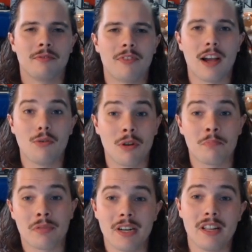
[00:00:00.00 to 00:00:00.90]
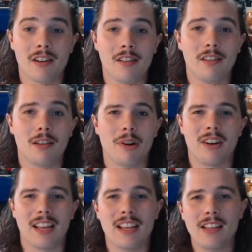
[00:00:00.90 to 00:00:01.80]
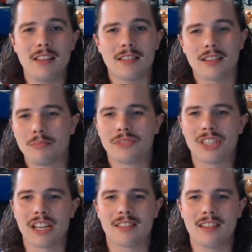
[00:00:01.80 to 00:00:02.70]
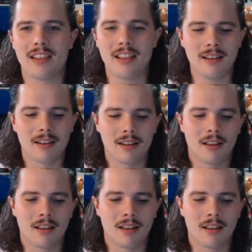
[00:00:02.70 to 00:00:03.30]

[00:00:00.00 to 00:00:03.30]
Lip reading: found one pretty early, about 80 something checks in.